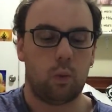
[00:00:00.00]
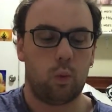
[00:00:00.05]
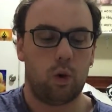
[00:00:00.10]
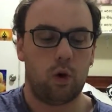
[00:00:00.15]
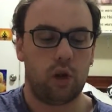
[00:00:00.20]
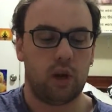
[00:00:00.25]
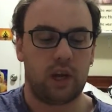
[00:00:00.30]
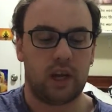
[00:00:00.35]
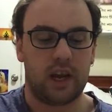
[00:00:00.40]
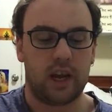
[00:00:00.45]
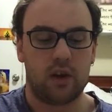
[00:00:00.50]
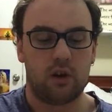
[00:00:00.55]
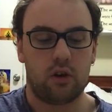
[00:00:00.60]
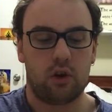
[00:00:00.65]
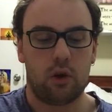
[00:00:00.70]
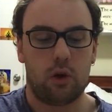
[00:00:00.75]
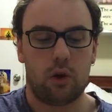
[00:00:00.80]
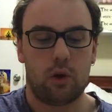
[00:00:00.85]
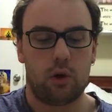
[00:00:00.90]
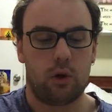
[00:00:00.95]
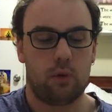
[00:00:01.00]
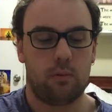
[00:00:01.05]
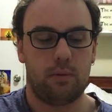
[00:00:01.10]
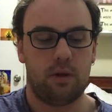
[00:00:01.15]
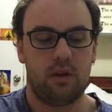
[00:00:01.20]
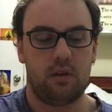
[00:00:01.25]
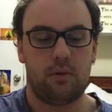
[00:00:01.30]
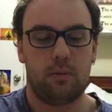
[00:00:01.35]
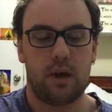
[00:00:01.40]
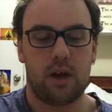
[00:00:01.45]
want to get her
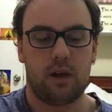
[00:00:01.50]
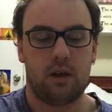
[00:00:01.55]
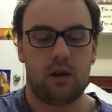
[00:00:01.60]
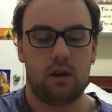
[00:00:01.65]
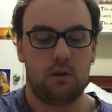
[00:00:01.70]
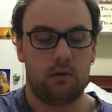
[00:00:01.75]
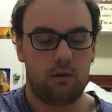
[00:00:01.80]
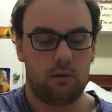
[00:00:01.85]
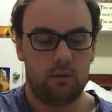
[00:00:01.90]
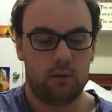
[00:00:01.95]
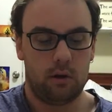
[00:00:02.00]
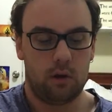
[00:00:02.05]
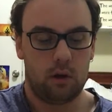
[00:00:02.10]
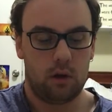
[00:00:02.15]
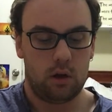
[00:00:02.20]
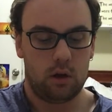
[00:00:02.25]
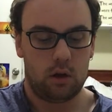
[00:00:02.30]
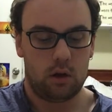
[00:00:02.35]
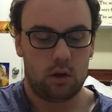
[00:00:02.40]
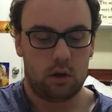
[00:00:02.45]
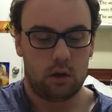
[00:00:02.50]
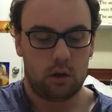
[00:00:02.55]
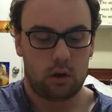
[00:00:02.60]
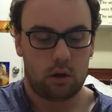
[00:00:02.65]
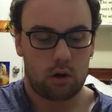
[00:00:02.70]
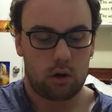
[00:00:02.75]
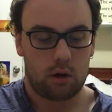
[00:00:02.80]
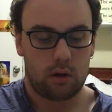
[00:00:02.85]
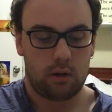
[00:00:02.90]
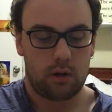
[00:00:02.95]
perspective
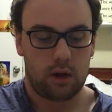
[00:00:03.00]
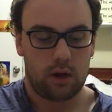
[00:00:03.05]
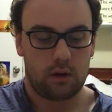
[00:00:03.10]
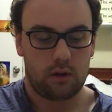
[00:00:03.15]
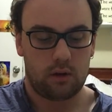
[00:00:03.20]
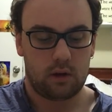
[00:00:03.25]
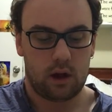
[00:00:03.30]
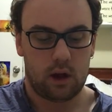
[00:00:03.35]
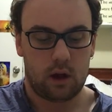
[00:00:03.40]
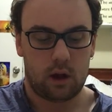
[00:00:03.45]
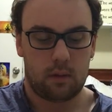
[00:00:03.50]
on this.